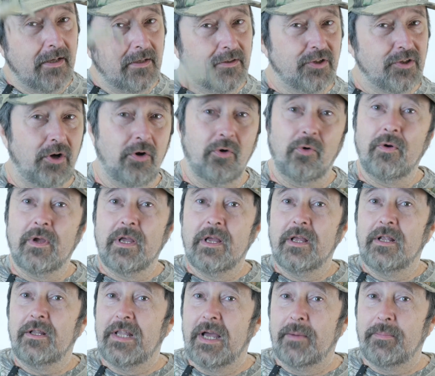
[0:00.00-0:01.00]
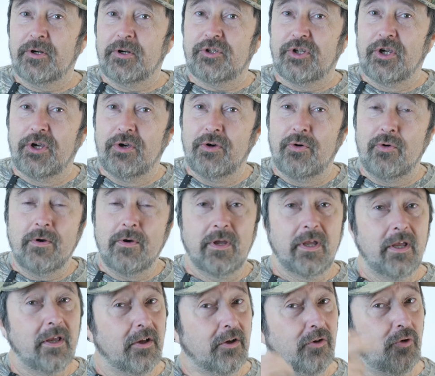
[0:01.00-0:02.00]
So number 2,
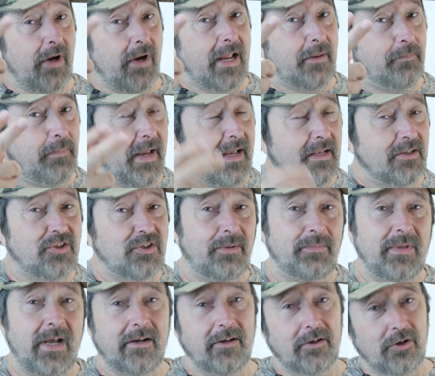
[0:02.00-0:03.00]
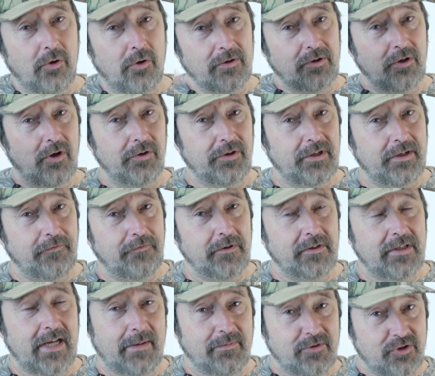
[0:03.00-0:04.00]
crankbaits. I'm not going to go into all the
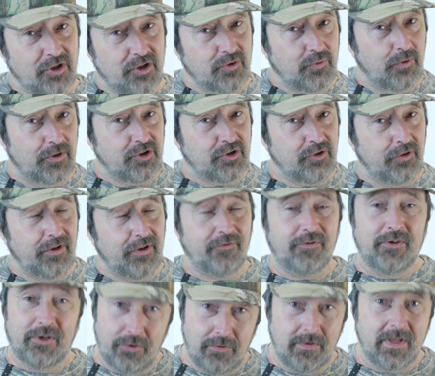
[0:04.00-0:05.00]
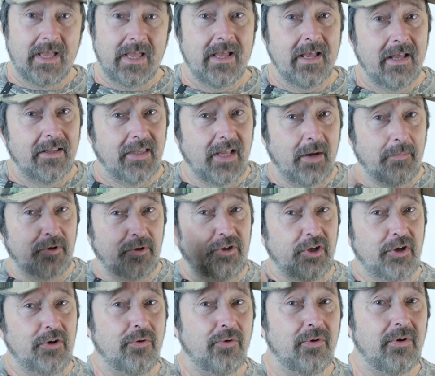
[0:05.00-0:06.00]
different types, just want to show you a few. Number
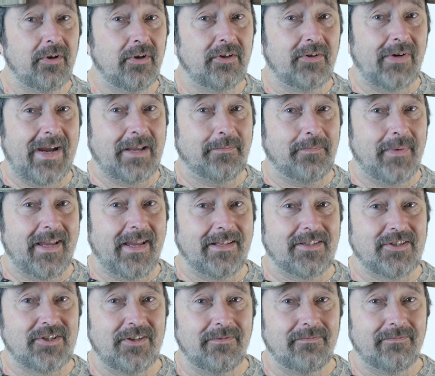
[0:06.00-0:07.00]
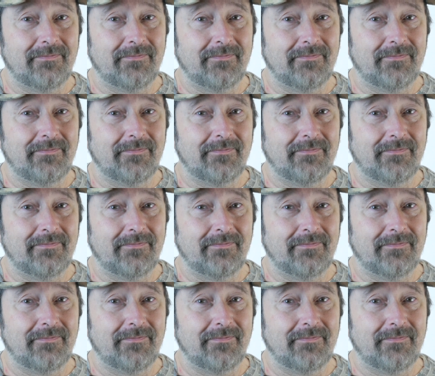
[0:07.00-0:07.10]
2, crankbaits.